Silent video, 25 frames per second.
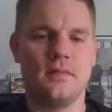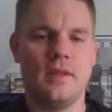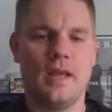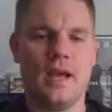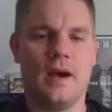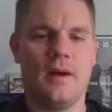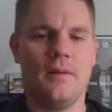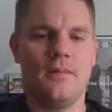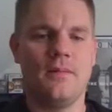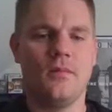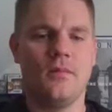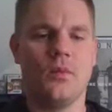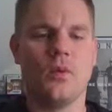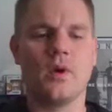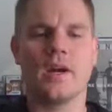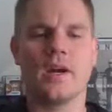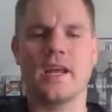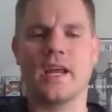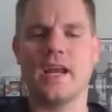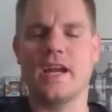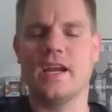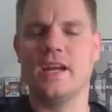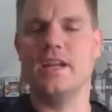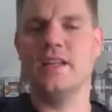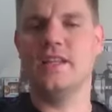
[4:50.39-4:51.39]
Yeah, we're
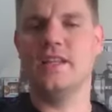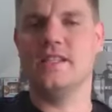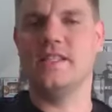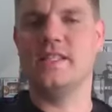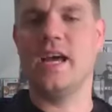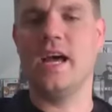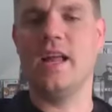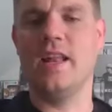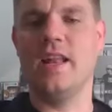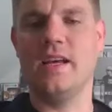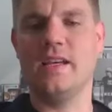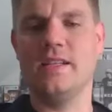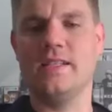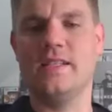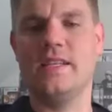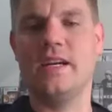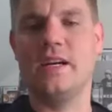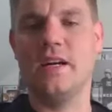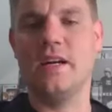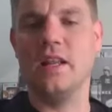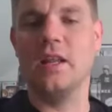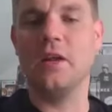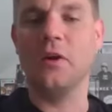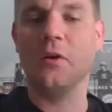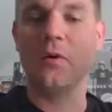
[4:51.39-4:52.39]
gonna get into the set list
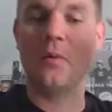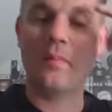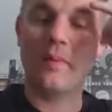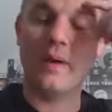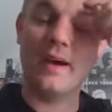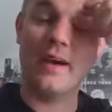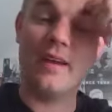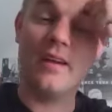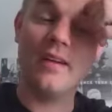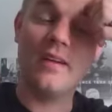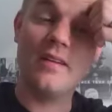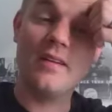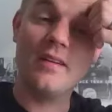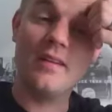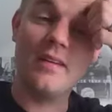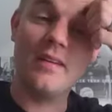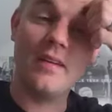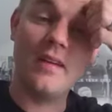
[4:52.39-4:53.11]
here in a little bit.